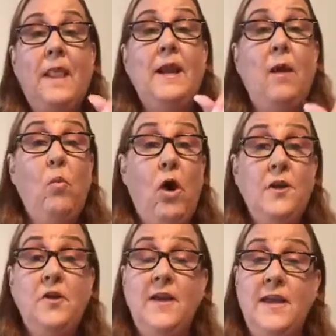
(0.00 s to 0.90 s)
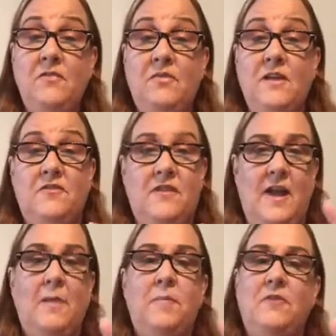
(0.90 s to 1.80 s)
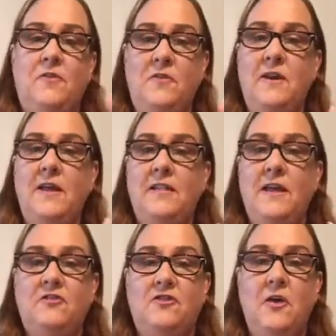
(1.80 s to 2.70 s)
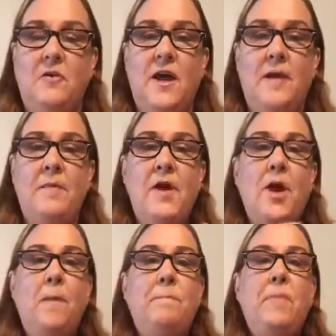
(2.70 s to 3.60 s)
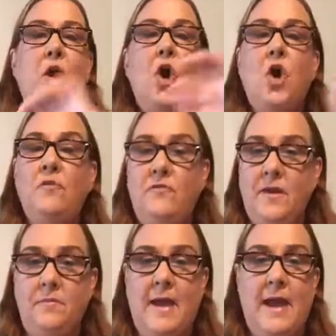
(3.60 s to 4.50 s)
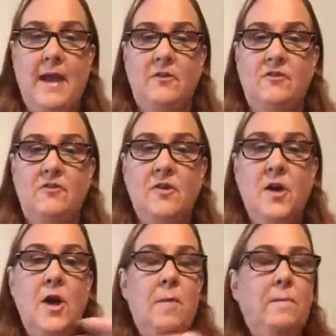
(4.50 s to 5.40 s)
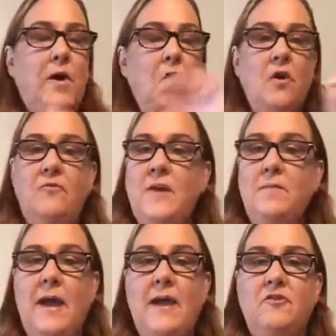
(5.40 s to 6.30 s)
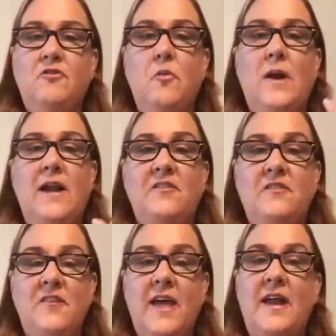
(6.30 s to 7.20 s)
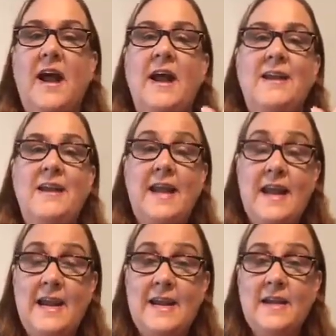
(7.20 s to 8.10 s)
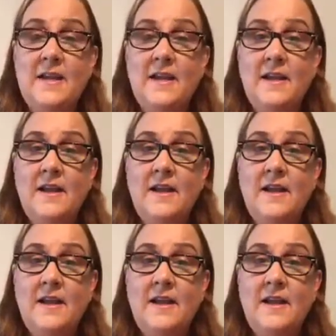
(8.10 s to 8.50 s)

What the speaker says: And I want you to get this. The opportunity that showed up, perfect match. Perfect match for what I said I needed.